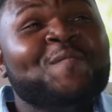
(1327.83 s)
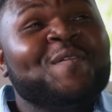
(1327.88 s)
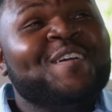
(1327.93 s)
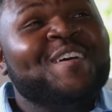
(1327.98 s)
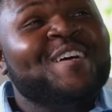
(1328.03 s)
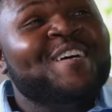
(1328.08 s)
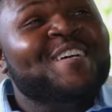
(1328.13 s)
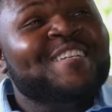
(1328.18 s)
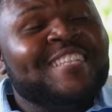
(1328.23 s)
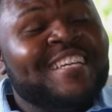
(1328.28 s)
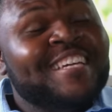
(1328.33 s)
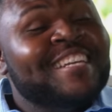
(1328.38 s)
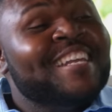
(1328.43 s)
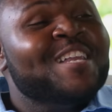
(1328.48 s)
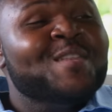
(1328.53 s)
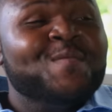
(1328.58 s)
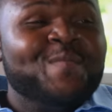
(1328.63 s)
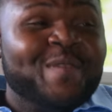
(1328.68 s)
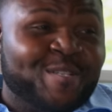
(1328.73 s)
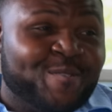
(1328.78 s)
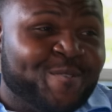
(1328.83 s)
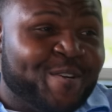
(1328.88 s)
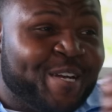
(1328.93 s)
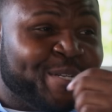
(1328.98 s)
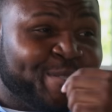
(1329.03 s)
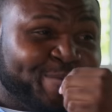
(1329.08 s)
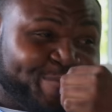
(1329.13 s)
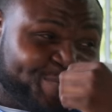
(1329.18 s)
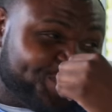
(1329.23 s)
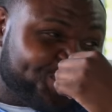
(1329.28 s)
because in elementary.
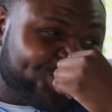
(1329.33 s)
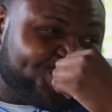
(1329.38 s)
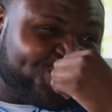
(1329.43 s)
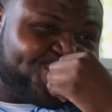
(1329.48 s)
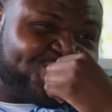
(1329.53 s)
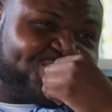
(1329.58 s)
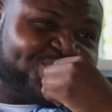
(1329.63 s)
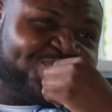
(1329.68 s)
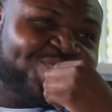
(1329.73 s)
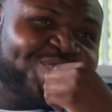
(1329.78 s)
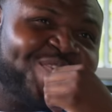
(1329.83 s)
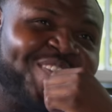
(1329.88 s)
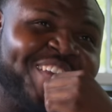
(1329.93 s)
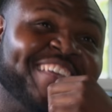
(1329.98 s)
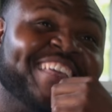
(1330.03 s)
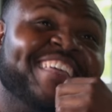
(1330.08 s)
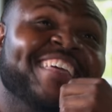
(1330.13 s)
Okay.